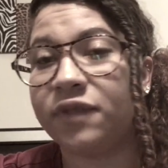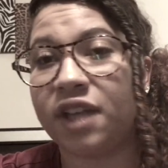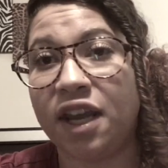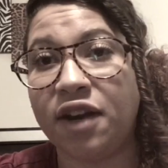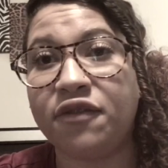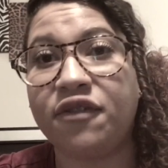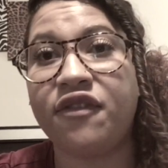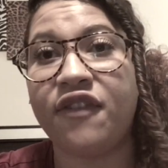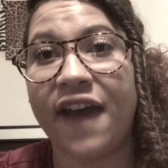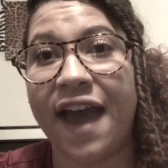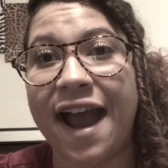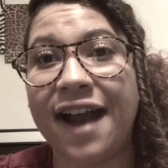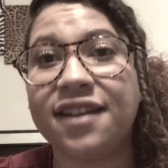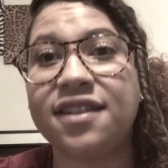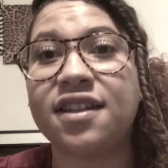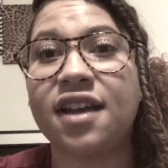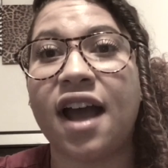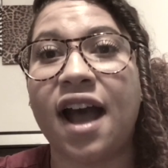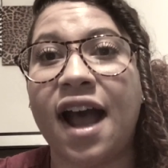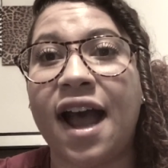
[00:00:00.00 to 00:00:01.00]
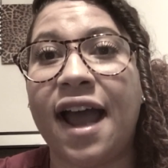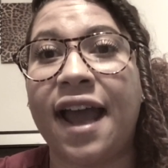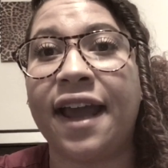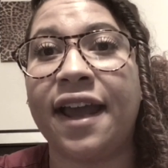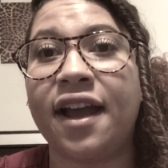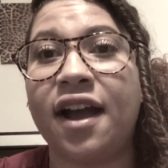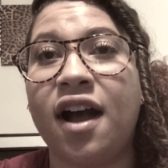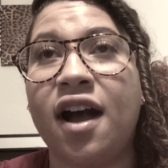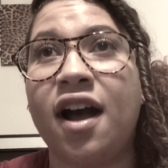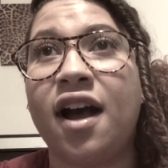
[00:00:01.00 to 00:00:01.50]
In fact,
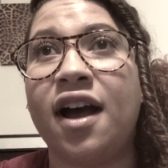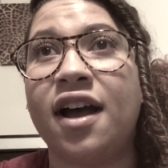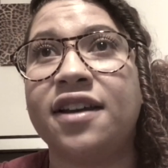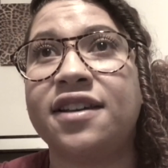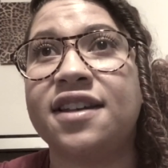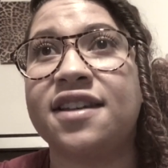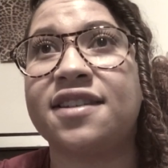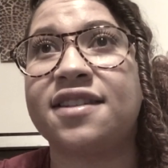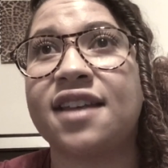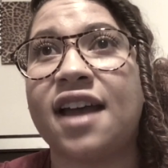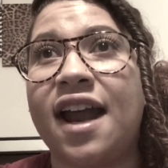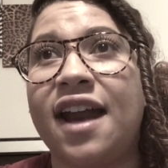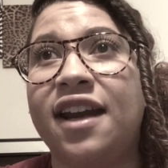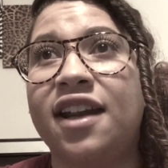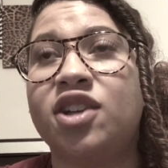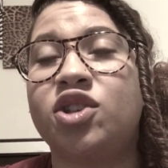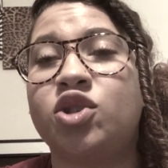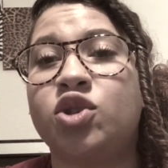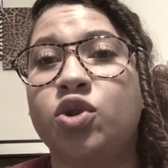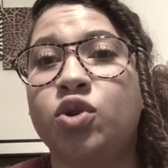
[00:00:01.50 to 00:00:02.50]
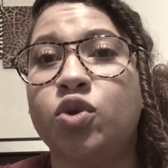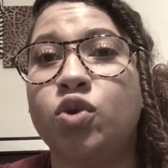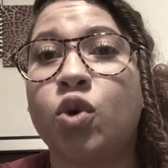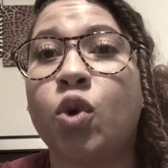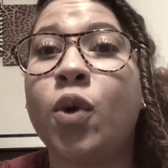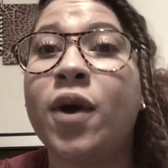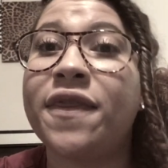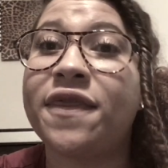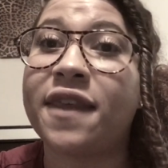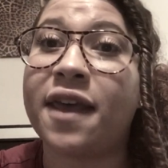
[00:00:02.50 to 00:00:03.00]
I decided to
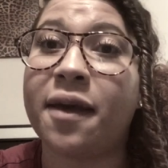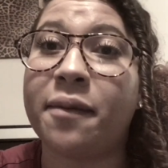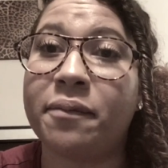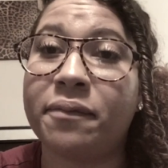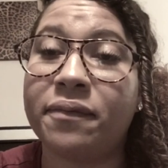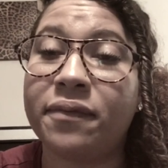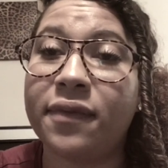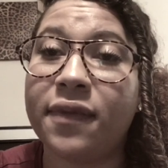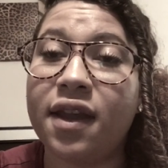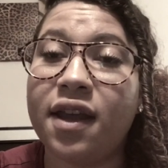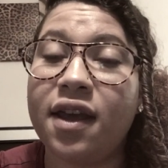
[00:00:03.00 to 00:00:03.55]
quit them.